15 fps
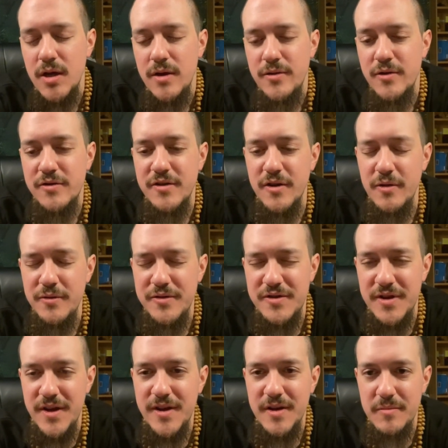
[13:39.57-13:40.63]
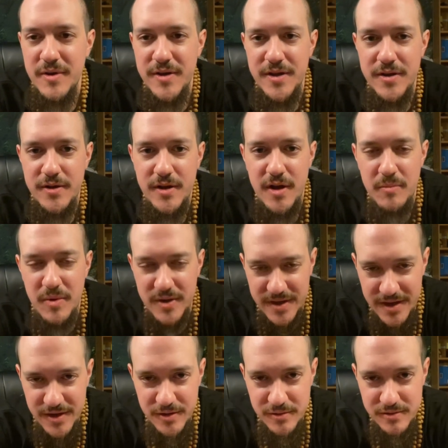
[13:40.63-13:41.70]
There's an old saying among
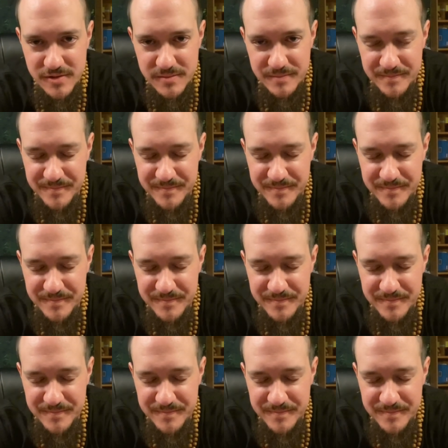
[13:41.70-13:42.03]
Hindus